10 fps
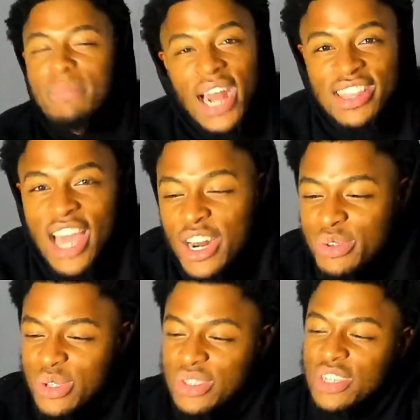But I thought
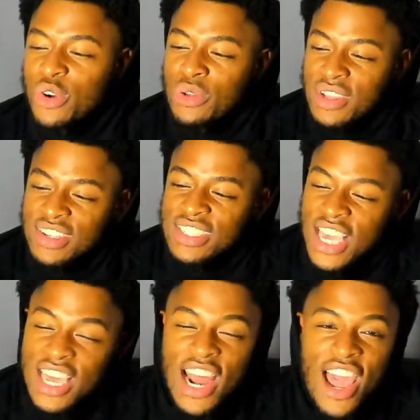this was a cool little
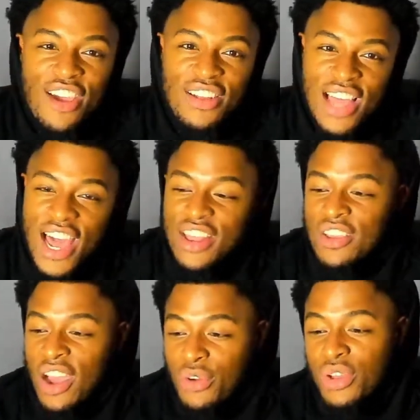skit. I ain't gonna lie to
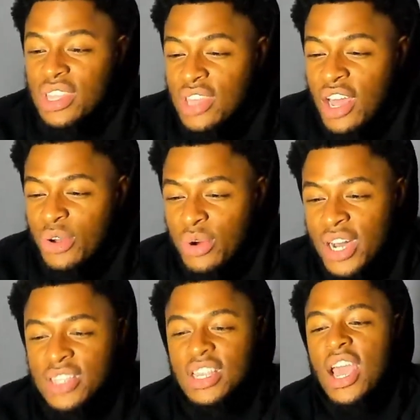you. I really thought it
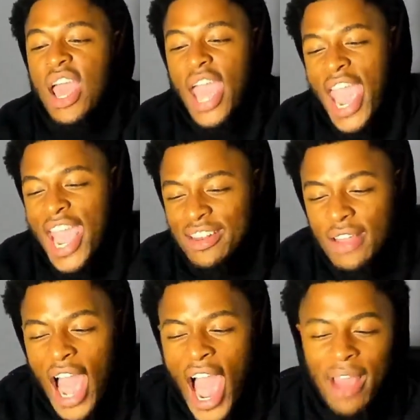was. And,
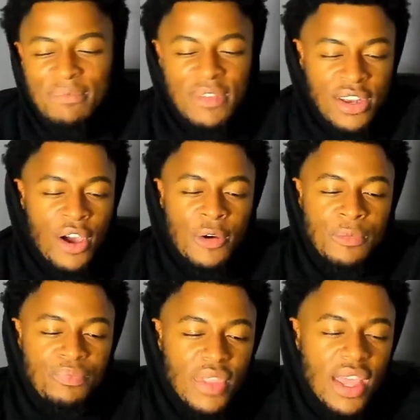you know,
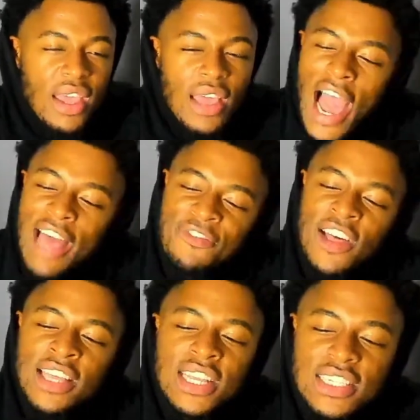I feel
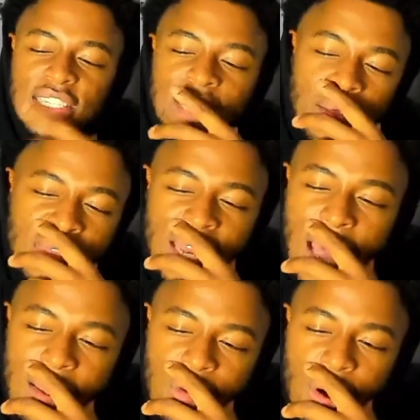like this is something
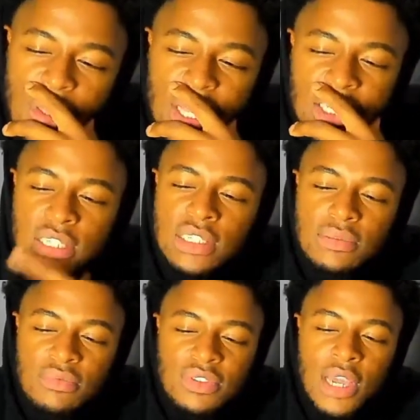that, you know, this is
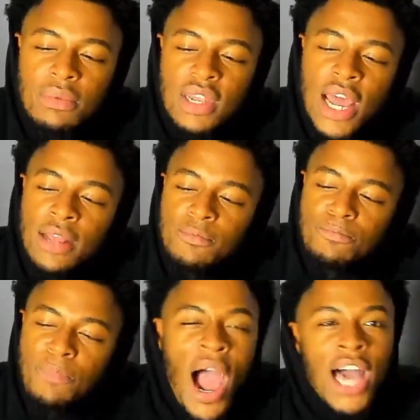something that
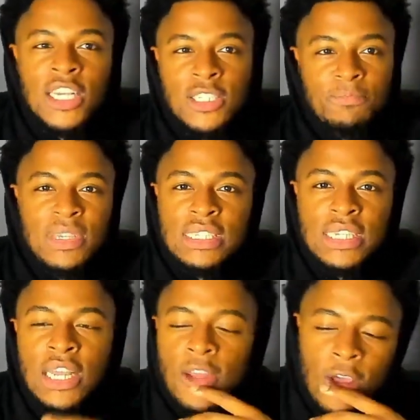probably has been
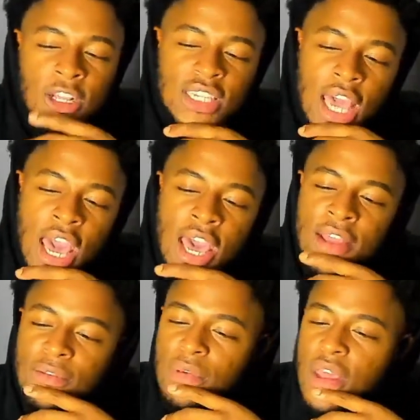sitting on his
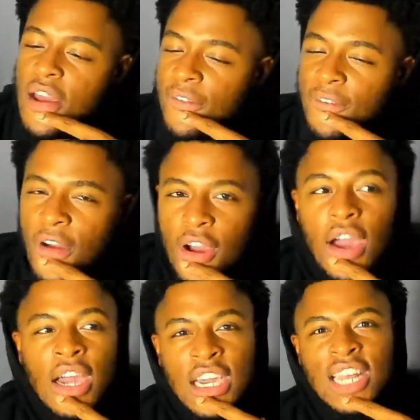head for
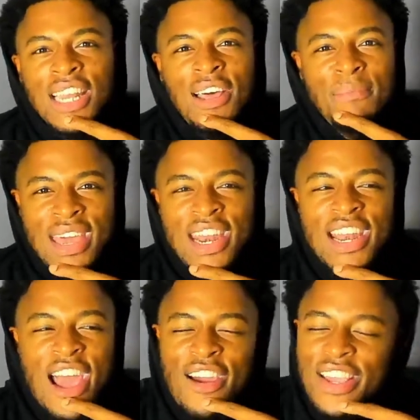a good little minute
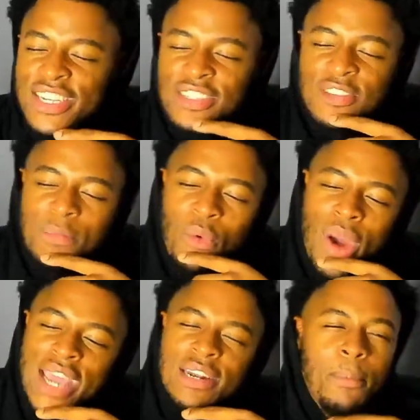now. He's just been
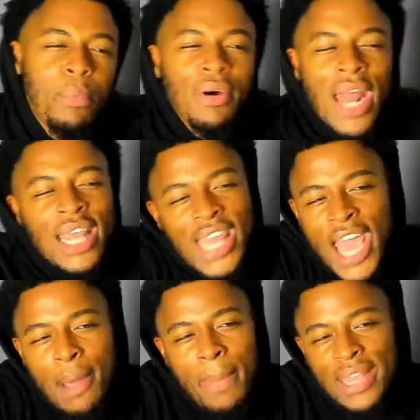waiting to pull that
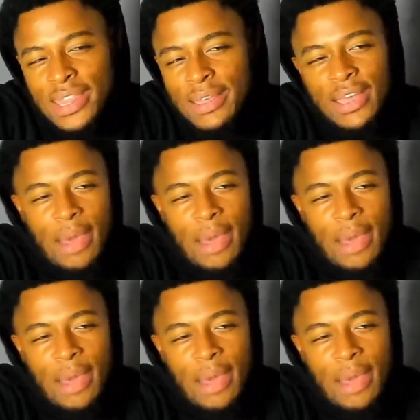thing about the